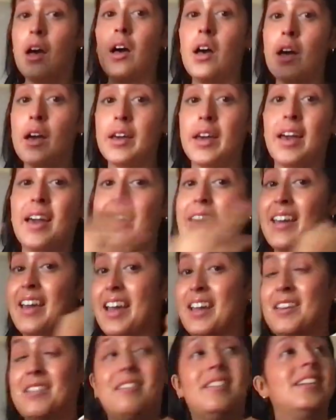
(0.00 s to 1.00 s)
okay,
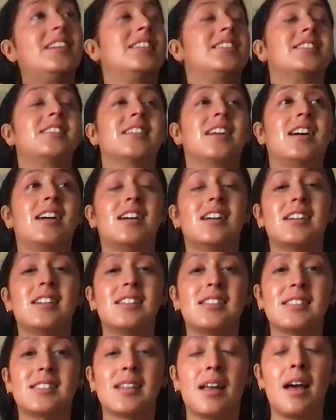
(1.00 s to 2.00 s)
anyways, you
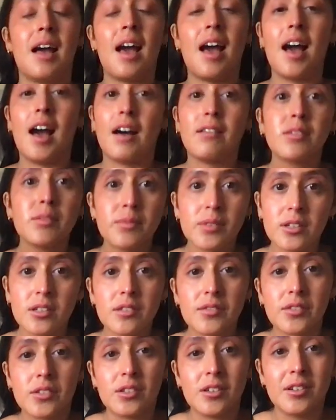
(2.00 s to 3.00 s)
guys, have a
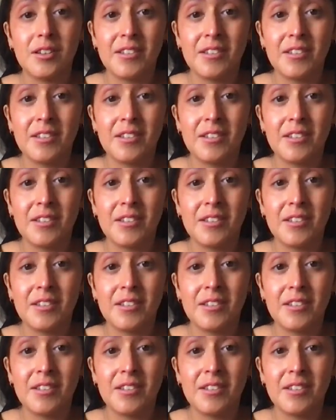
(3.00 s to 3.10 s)
beautiful,